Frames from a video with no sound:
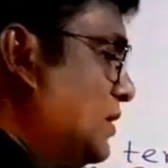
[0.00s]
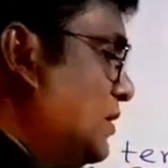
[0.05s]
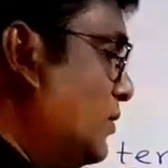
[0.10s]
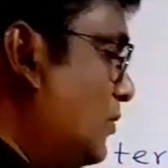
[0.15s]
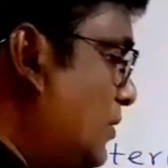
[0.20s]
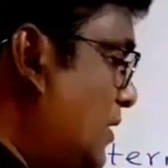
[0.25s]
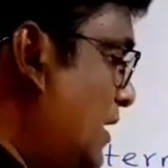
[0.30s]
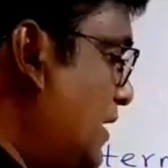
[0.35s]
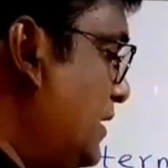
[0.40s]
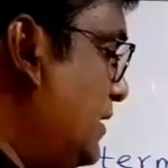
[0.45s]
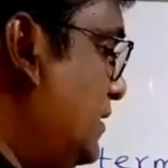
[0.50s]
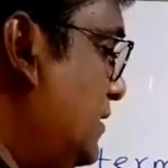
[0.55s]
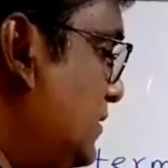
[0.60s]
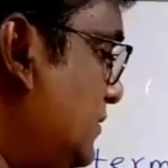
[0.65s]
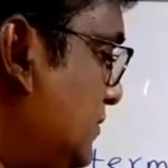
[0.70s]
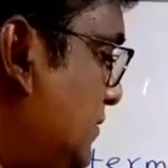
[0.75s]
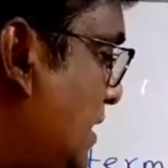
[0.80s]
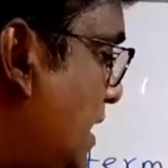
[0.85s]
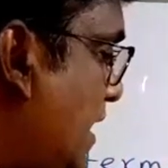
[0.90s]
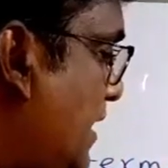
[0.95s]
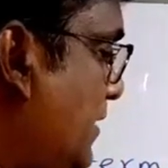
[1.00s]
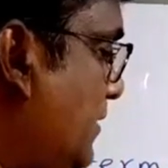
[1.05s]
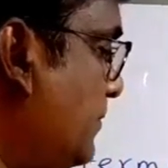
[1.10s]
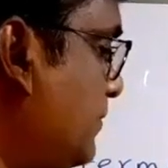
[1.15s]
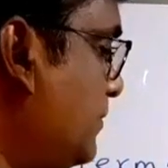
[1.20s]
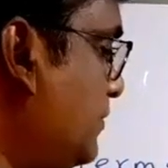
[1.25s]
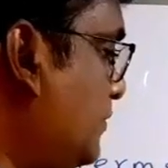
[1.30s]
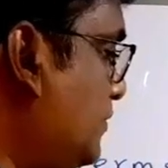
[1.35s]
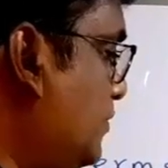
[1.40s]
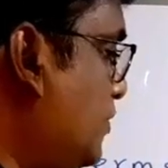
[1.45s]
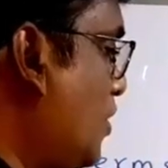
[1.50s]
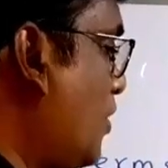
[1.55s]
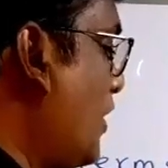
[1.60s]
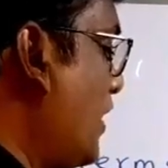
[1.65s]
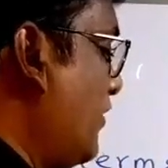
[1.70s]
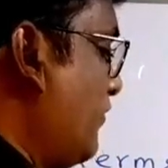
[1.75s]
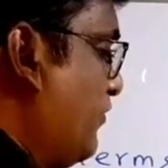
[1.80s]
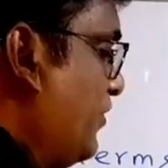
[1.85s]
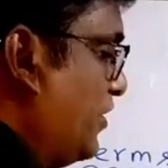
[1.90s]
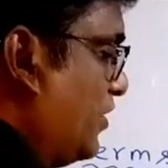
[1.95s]
Look at it. I
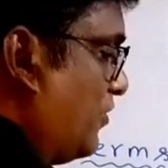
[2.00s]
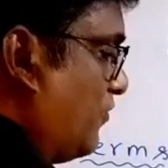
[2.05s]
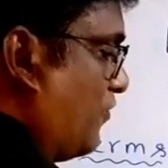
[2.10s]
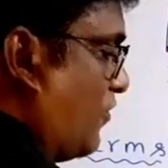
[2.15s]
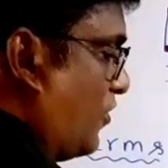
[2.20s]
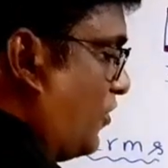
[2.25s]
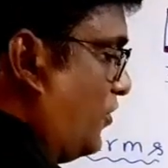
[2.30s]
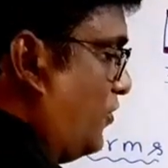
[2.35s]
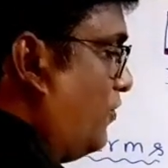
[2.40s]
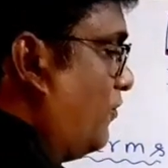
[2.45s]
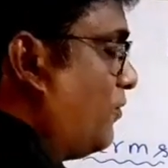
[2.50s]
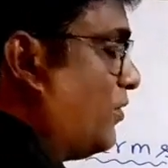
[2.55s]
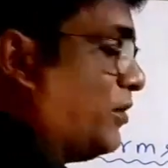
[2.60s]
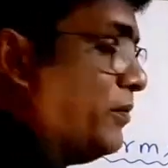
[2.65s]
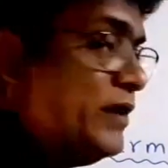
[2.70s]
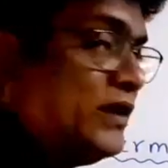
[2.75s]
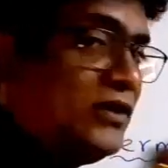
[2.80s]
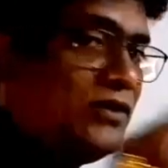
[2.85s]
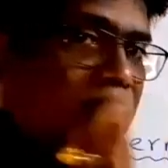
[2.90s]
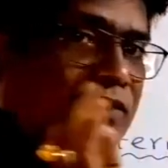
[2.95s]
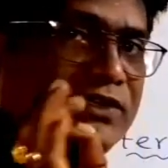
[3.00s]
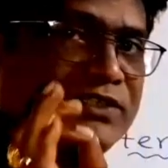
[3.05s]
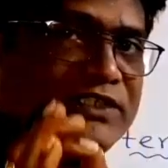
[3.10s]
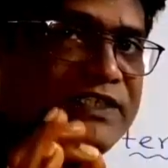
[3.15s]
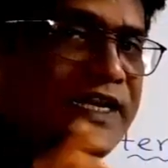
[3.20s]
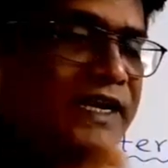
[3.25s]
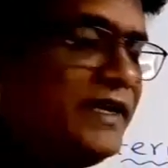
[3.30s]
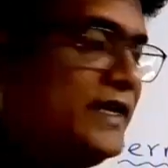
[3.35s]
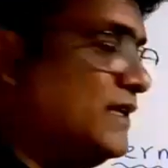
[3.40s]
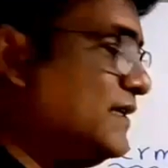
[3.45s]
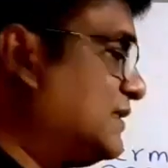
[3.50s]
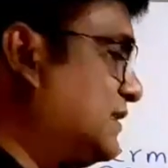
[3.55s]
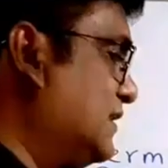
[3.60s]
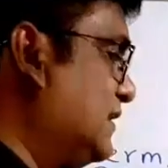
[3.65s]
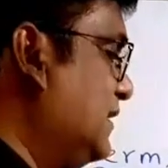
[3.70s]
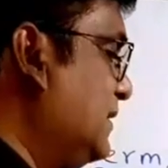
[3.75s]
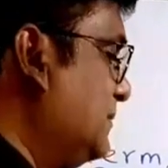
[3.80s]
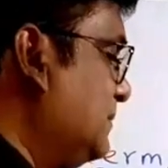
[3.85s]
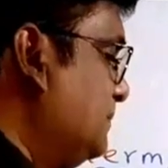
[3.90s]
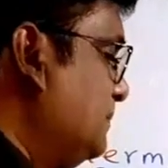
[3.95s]
draw a figure for you for better understanding.
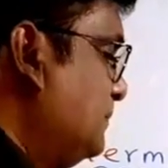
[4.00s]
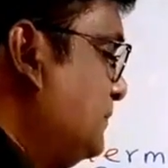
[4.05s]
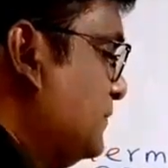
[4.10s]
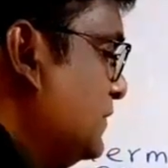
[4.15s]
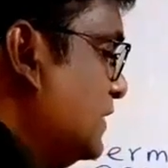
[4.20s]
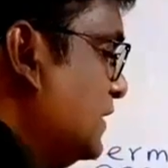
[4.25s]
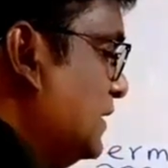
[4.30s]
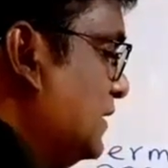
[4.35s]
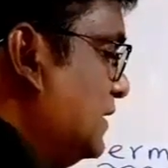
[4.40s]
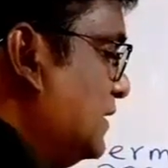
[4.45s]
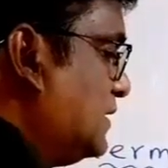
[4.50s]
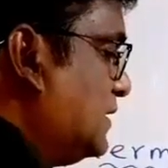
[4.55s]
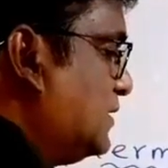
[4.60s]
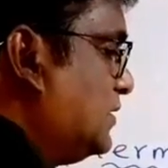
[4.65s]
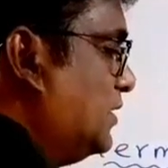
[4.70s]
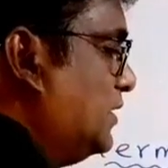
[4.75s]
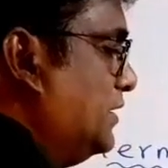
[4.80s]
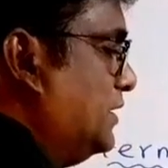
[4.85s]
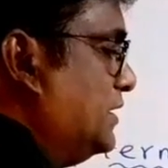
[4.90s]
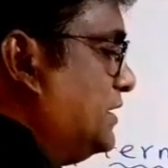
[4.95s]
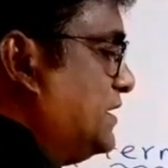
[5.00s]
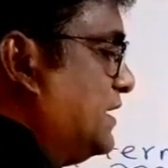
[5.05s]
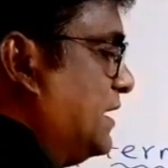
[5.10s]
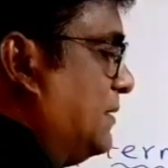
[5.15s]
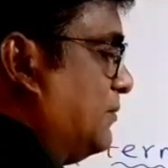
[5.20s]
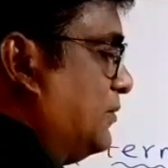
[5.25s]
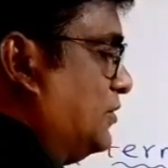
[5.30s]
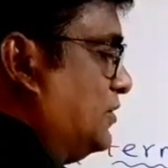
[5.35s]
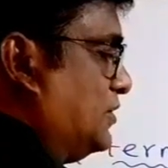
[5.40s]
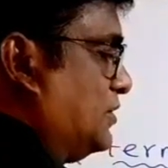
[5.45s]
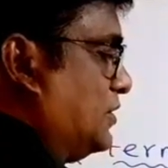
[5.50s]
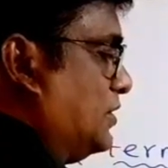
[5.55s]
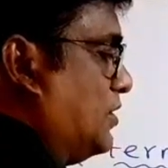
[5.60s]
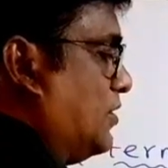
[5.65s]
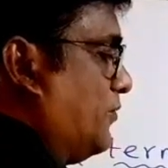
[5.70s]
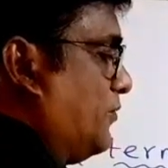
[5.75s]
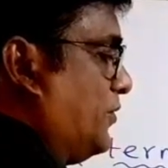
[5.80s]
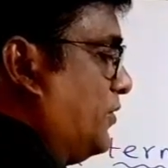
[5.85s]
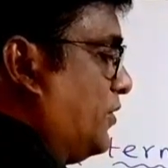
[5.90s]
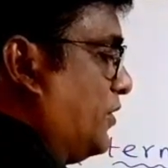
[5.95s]
See, this is the initial position
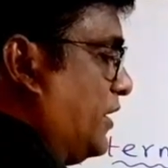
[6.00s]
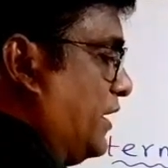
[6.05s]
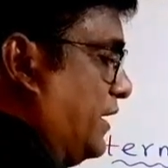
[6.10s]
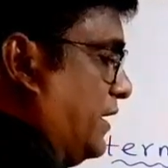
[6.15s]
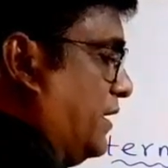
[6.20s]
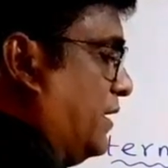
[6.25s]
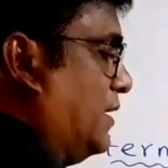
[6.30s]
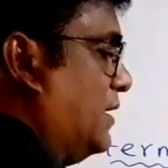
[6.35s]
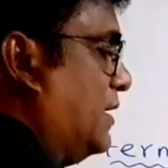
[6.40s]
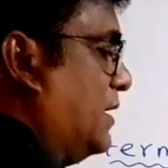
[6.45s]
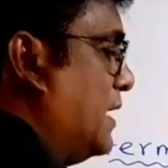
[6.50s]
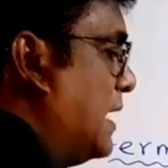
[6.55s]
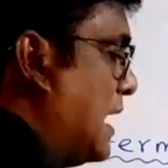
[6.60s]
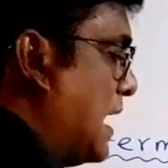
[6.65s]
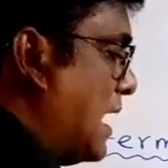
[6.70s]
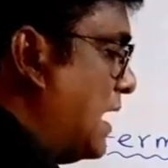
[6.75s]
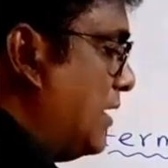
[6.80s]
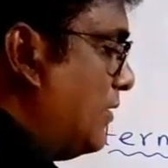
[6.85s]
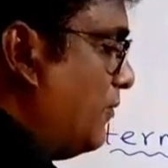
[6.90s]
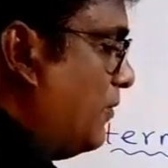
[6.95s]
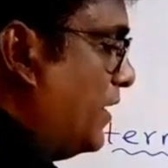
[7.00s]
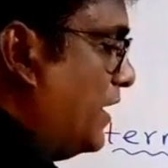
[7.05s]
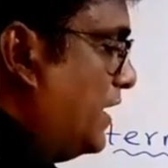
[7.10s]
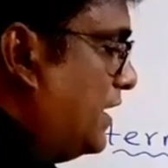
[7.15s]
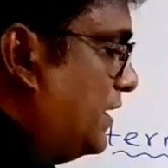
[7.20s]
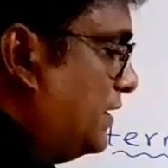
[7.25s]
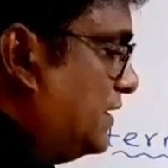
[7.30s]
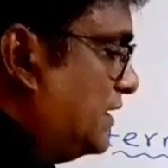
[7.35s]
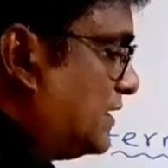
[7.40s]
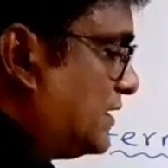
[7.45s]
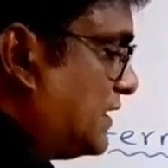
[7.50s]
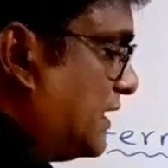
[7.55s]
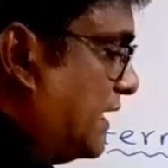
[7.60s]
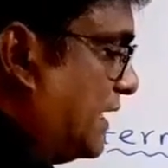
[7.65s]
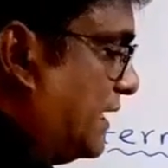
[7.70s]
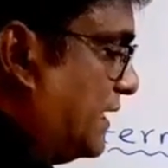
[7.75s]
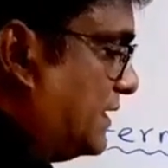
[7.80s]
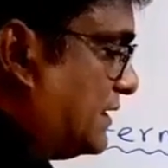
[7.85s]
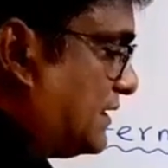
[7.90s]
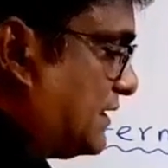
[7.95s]
of your ray. And when this
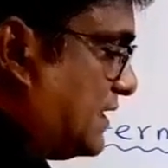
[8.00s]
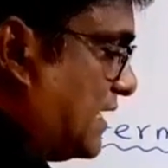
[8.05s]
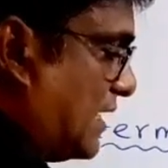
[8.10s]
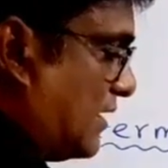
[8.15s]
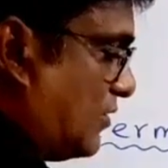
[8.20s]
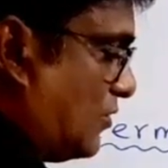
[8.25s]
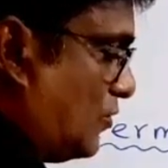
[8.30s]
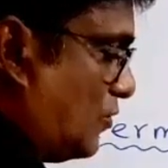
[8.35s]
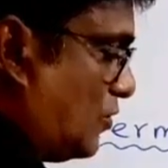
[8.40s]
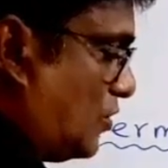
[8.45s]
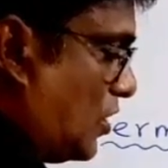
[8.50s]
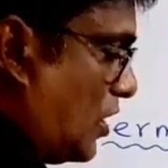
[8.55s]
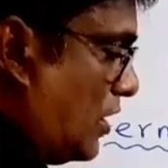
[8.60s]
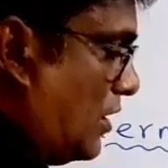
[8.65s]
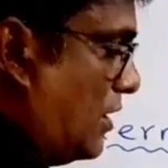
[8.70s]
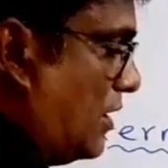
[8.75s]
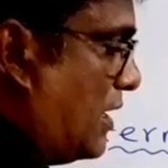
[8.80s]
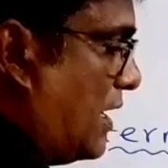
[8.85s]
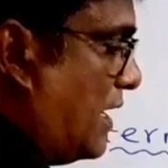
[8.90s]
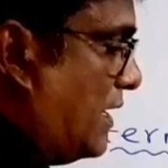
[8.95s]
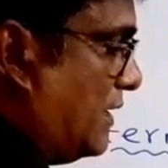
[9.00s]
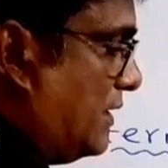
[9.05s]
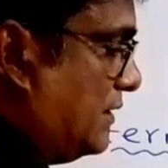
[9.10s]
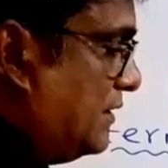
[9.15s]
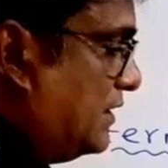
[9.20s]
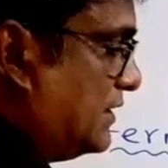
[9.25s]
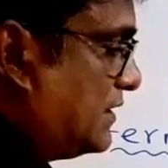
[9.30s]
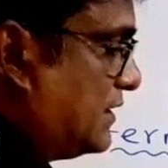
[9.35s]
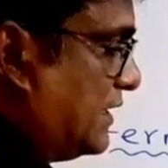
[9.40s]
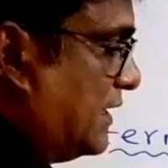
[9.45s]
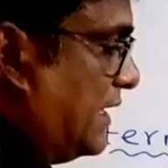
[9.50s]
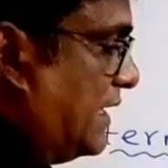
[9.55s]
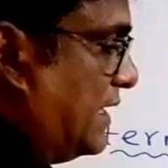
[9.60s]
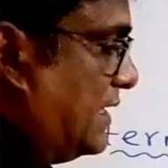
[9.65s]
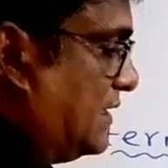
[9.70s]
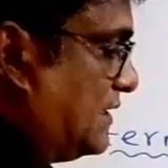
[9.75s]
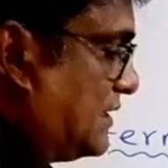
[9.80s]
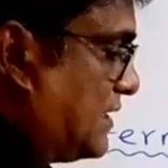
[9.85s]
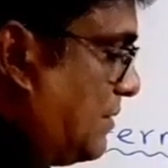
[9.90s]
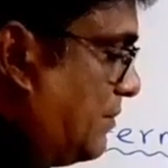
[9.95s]
ray is start to turn and this
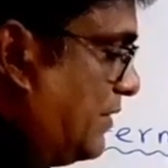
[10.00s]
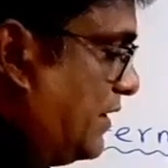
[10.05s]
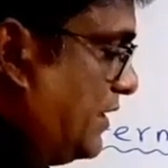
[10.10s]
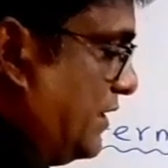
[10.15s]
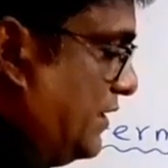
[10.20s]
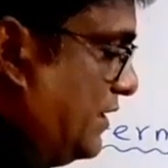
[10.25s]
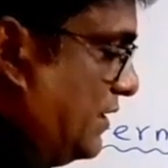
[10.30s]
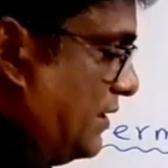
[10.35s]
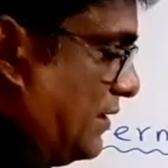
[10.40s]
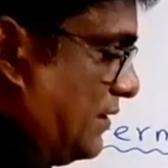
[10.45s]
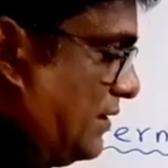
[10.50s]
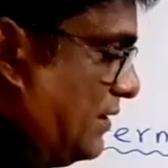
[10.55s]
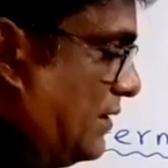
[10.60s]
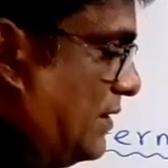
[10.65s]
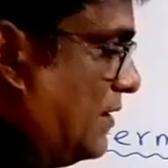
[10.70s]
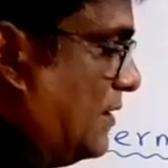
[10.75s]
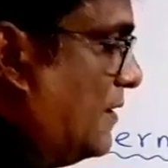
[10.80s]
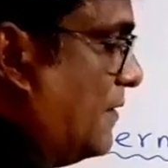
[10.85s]
ray is coming here,